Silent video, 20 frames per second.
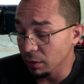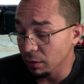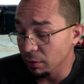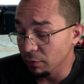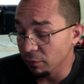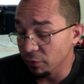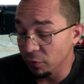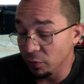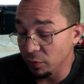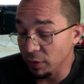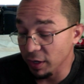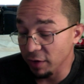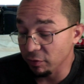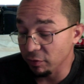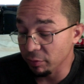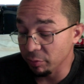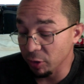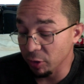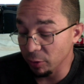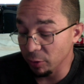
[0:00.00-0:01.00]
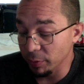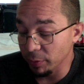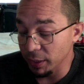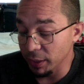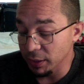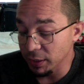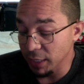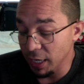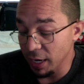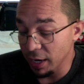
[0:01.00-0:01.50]
For whatever
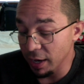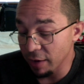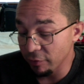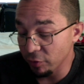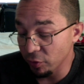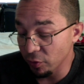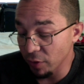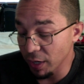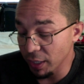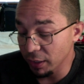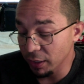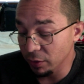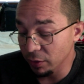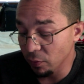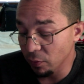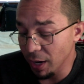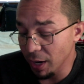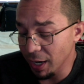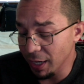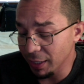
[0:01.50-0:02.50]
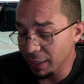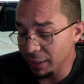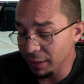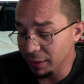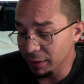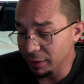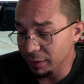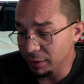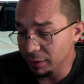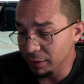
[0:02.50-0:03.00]
purpose, I have no idea why.
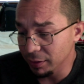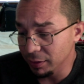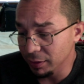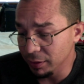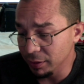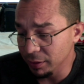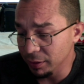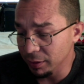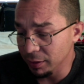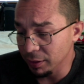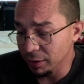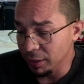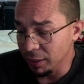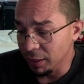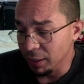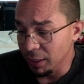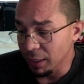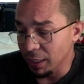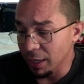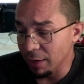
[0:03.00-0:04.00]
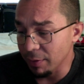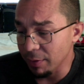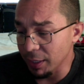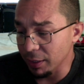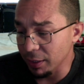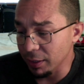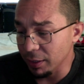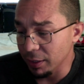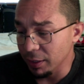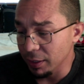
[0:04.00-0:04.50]
I
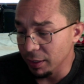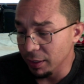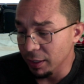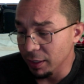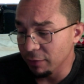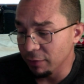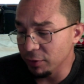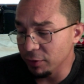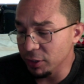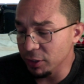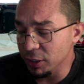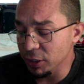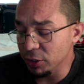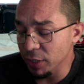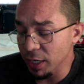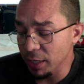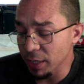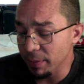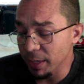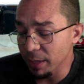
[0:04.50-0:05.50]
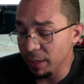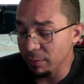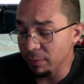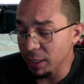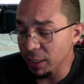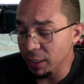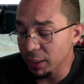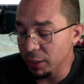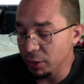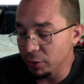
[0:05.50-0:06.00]
mean, if you're just trying to make
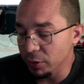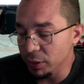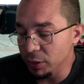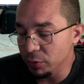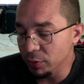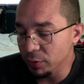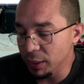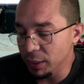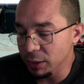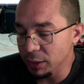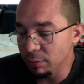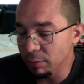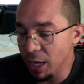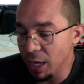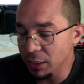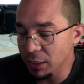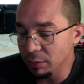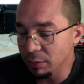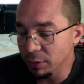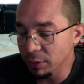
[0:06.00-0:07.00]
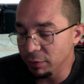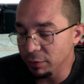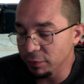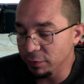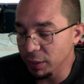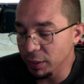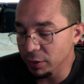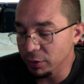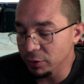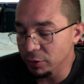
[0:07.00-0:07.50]
money, you just want to smash the
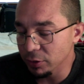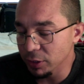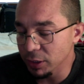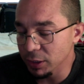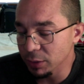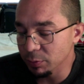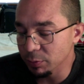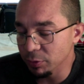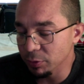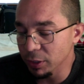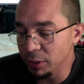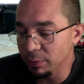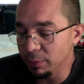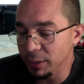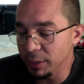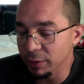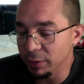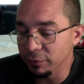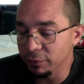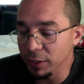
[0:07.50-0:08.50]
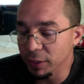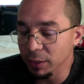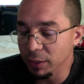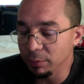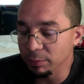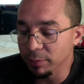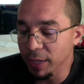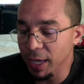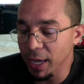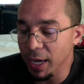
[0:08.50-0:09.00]
motherfuckers or just put them in the fucking
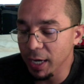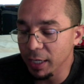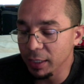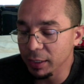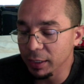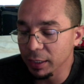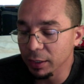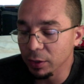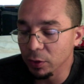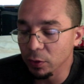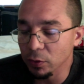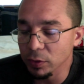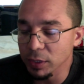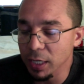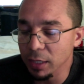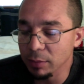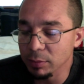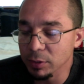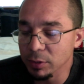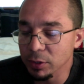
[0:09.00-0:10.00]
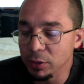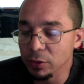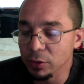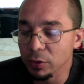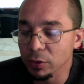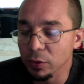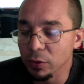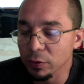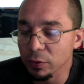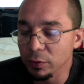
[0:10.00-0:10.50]
bag and then go take them to your
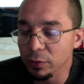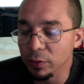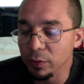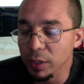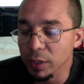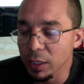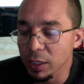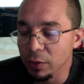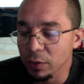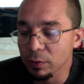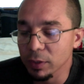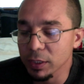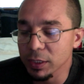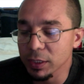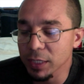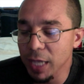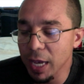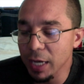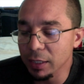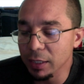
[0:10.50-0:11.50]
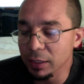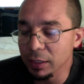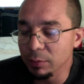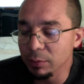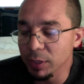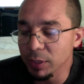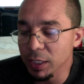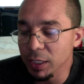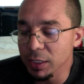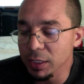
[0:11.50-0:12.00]
local recycling
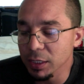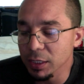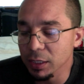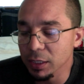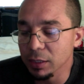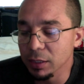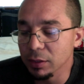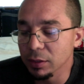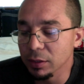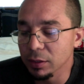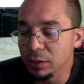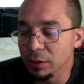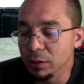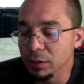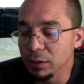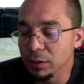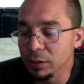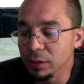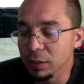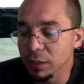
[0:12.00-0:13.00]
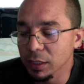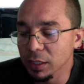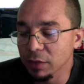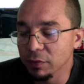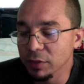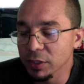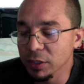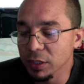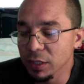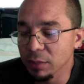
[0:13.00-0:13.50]
place and give it
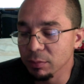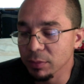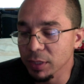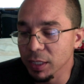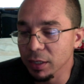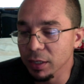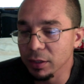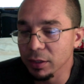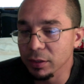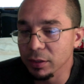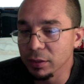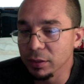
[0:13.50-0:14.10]
to them there.